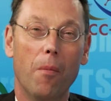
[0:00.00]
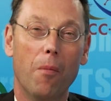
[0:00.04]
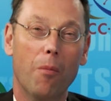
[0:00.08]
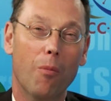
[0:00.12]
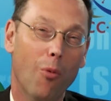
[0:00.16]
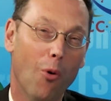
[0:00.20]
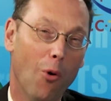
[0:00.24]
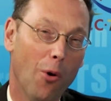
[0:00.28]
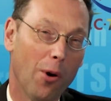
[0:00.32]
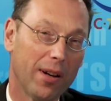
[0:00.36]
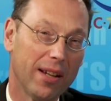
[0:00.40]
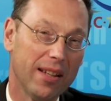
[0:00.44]

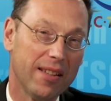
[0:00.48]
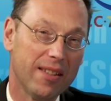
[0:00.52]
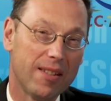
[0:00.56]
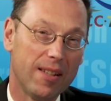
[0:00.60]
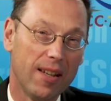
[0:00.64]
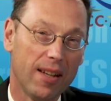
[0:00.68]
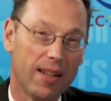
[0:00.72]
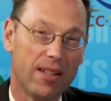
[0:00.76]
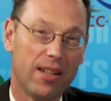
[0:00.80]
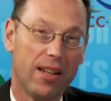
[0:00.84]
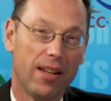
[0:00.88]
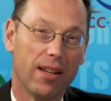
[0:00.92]
More than
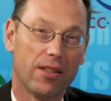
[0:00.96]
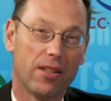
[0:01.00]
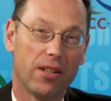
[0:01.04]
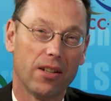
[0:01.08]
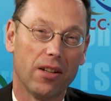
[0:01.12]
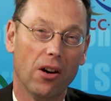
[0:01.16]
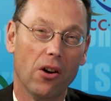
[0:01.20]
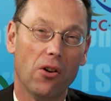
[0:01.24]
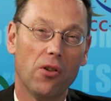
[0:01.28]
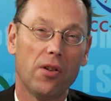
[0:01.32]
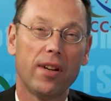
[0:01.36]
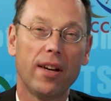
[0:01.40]
six years
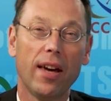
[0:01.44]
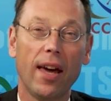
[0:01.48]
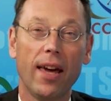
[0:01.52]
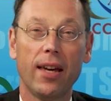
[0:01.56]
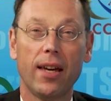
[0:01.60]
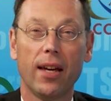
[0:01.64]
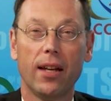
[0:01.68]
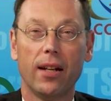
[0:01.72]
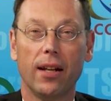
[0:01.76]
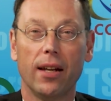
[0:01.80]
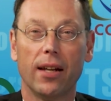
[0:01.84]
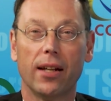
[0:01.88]
ago,
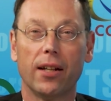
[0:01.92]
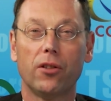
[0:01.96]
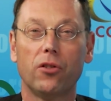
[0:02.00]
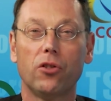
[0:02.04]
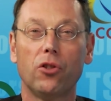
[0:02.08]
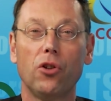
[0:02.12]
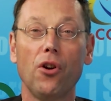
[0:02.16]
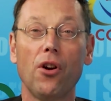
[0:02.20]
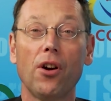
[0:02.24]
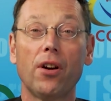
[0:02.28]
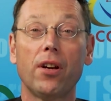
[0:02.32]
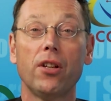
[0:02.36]
KKDIK
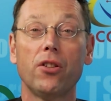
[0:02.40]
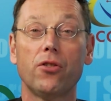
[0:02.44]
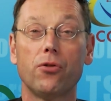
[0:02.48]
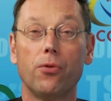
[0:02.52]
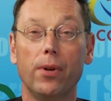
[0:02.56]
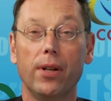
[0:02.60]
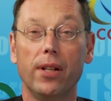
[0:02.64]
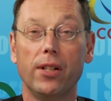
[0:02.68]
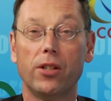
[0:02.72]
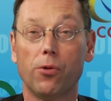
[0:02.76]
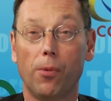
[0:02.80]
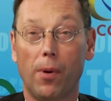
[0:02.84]
Turkey's
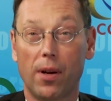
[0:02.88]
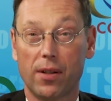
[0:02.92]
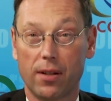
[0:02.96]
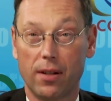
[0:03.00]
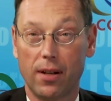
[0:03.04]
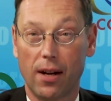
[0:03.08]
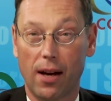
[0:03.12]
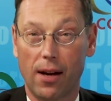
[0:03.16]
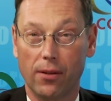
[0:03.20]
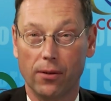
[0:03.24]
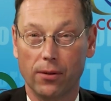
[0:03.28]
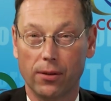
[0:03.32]
REACH was
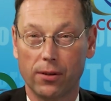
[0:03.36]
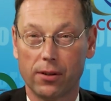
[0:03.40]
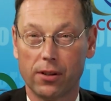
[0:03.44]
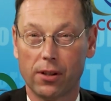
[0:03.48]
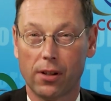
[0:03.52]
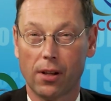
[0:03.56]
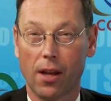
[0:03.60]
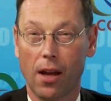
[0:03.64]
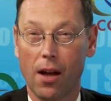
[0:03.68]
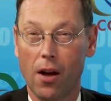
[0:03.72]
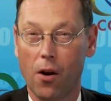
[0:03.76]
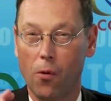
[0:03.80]
announced,